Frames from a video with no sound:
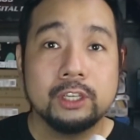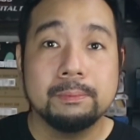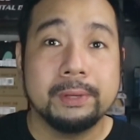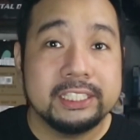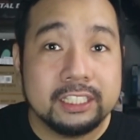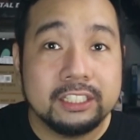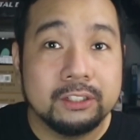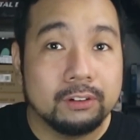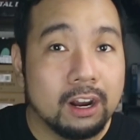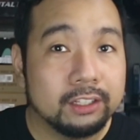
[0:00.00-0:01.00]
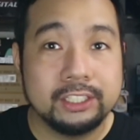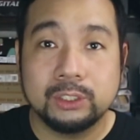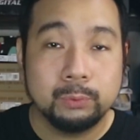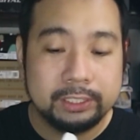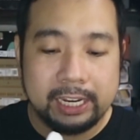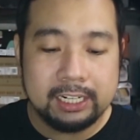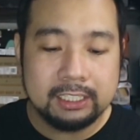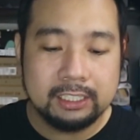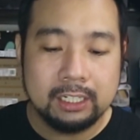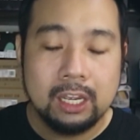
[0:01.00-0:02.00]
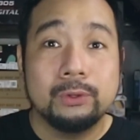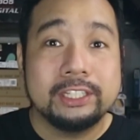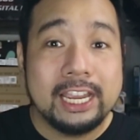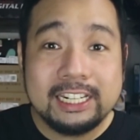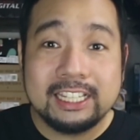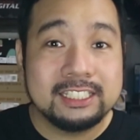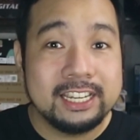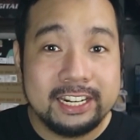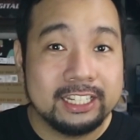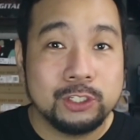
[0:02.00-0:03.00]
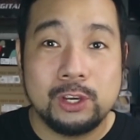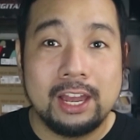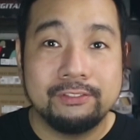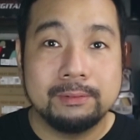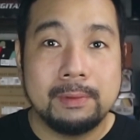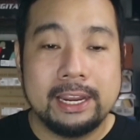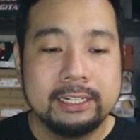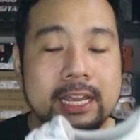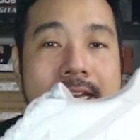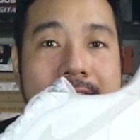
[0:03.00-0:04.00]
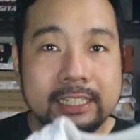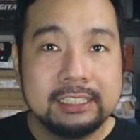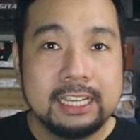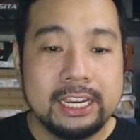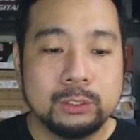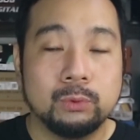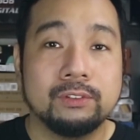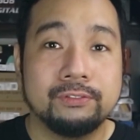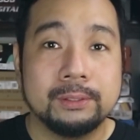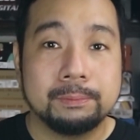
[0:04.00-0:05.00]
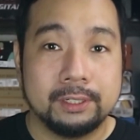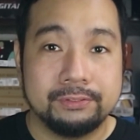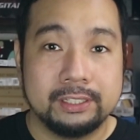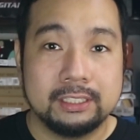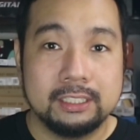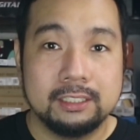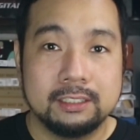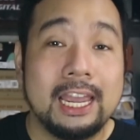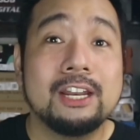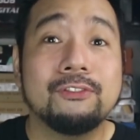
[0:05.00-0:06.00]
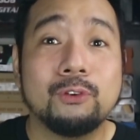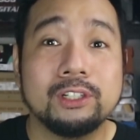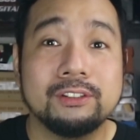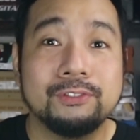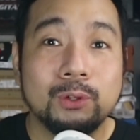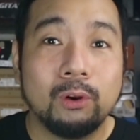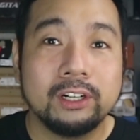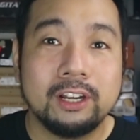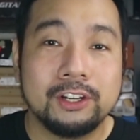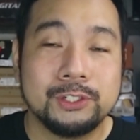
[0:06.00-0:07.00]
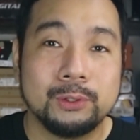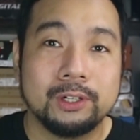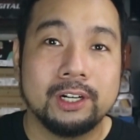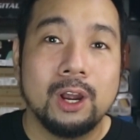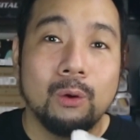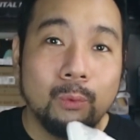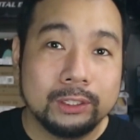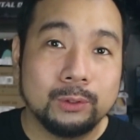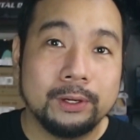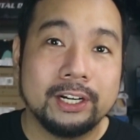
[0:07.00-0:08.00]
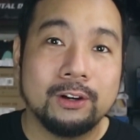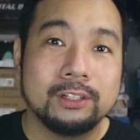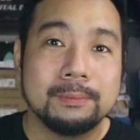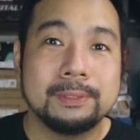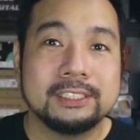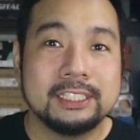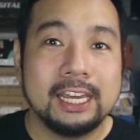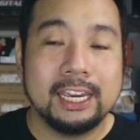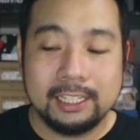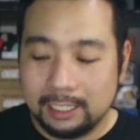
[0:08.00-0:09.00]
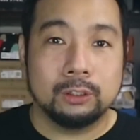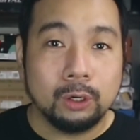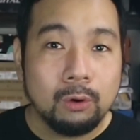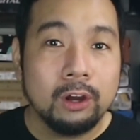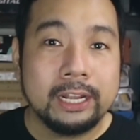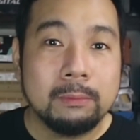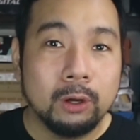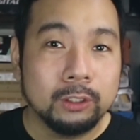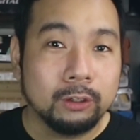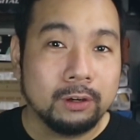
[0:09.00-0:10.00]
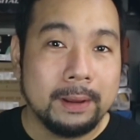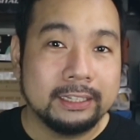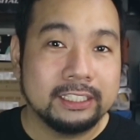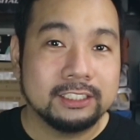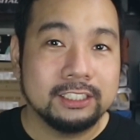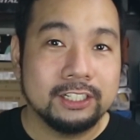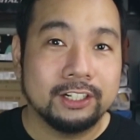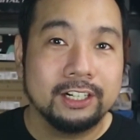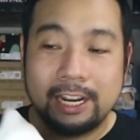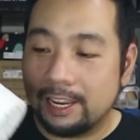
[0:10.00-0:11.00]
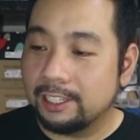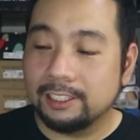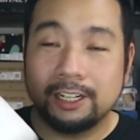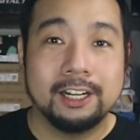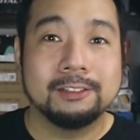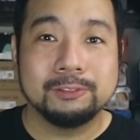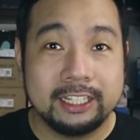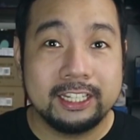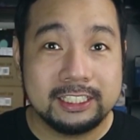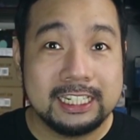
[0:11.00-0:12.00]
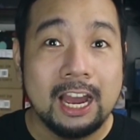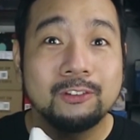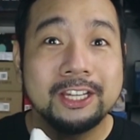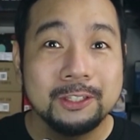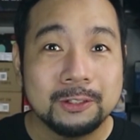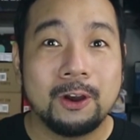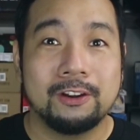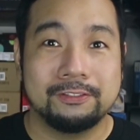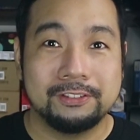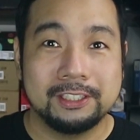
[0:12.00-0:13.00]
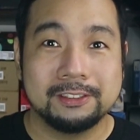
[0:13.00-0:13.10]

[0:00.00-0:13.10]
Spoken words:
you can basically rock this with anything, with any aesthetic that you have in mind. These guys would fit perfectly. And of course, if you are not sure what to wear on a busy day, throw on a monochromatic sneaker and let's see how they look on feet.